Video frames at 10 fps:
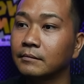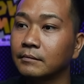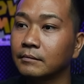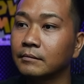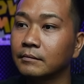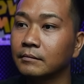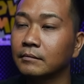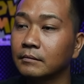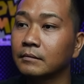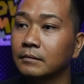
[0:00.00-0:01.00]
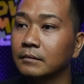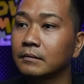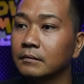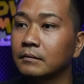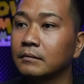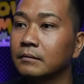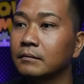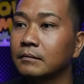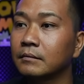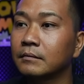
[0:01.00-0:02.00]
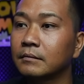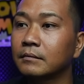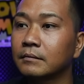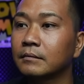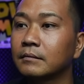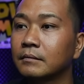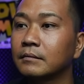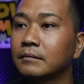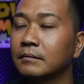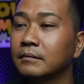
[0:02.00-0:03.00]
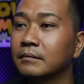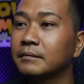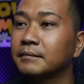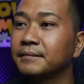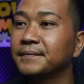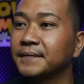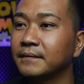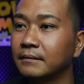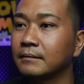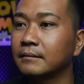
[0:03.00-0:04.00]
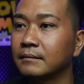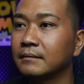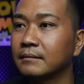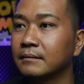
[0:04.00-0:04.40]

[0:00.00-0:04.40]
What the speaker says: (silent)